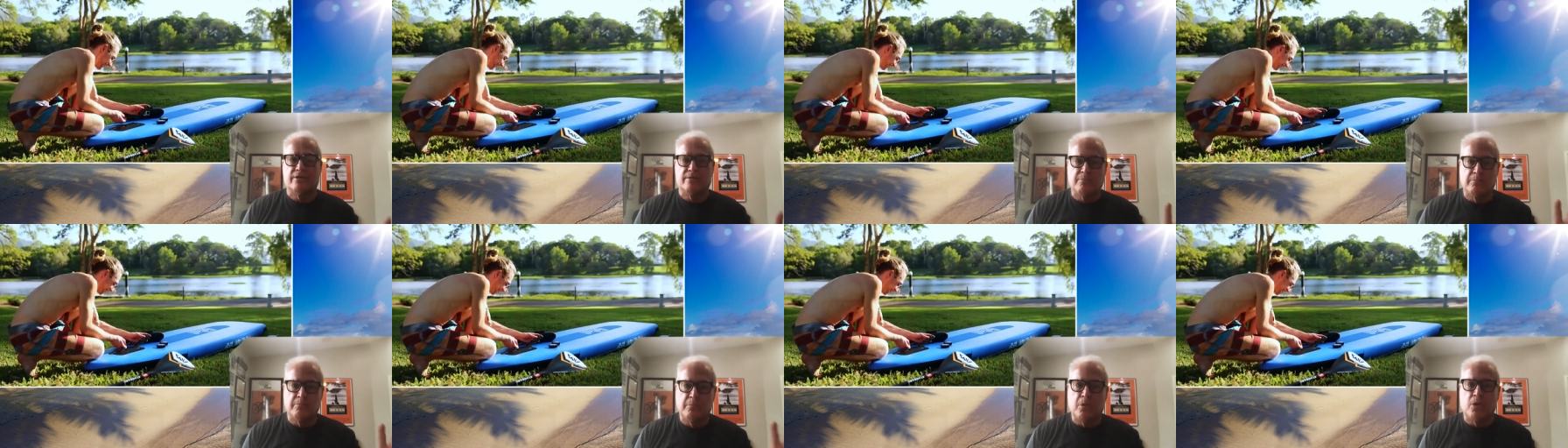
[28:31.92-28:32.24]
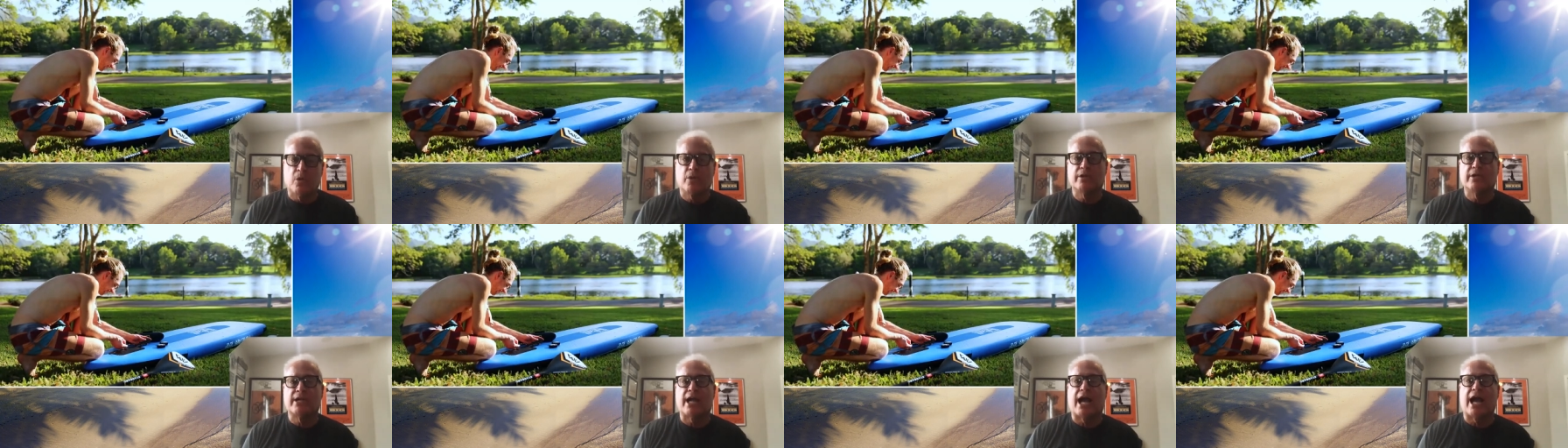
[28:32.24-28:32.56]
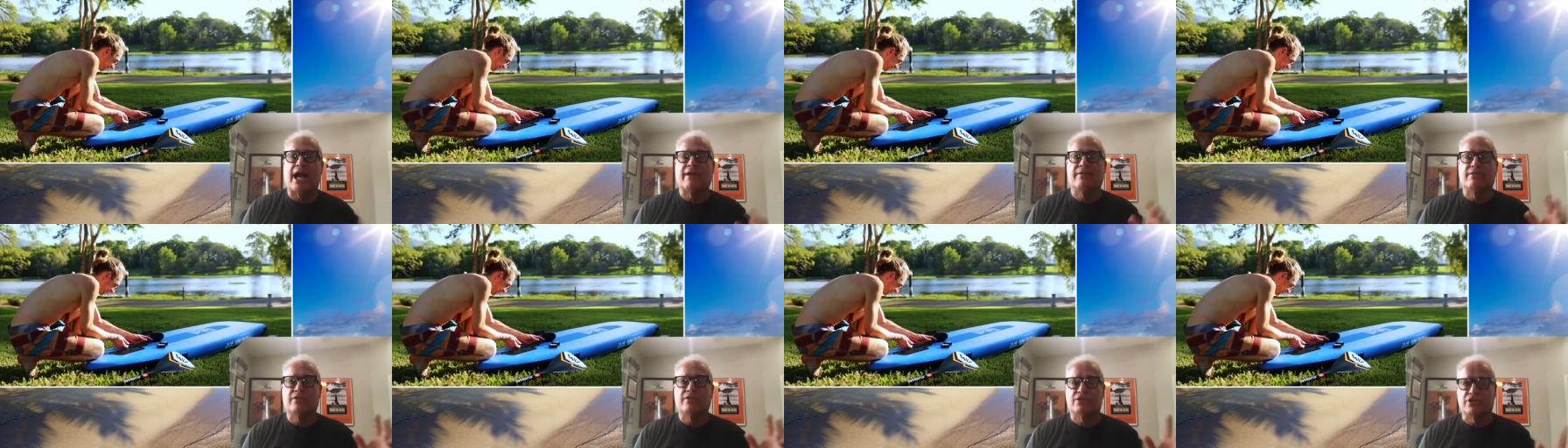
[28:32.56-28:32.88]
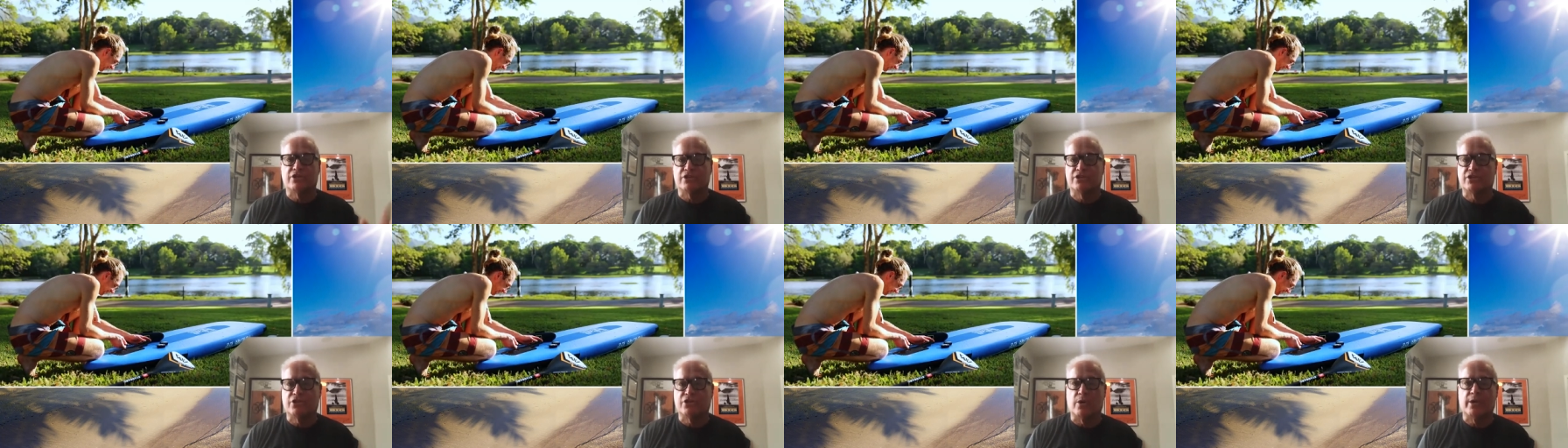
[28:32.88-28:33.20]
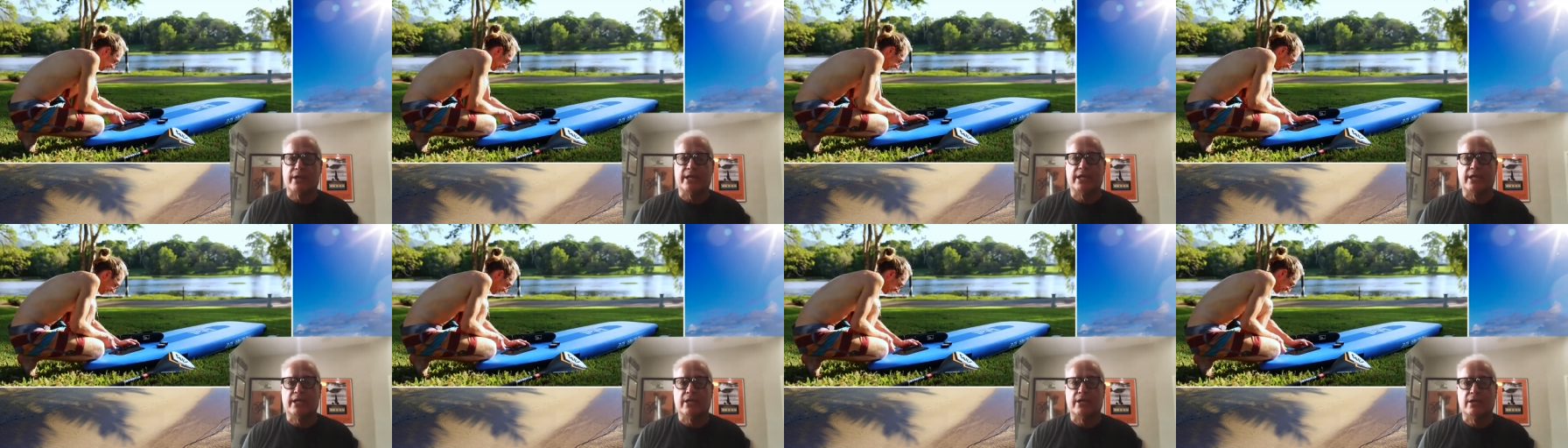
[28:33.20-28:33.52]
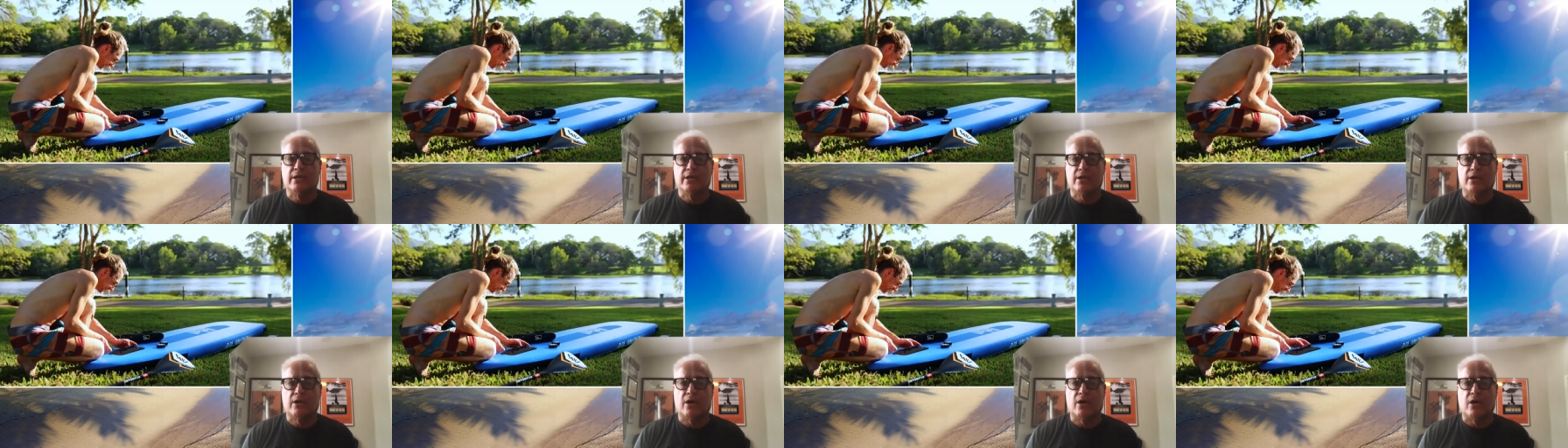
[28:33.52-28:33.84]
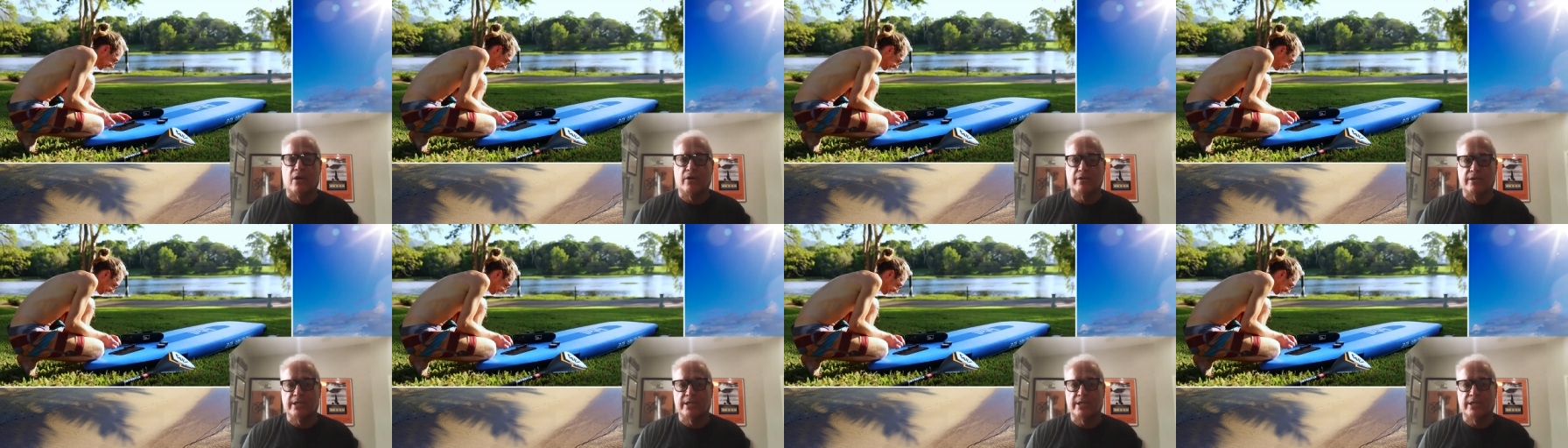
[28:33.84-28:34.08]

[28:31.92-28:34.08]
more divers are joining all the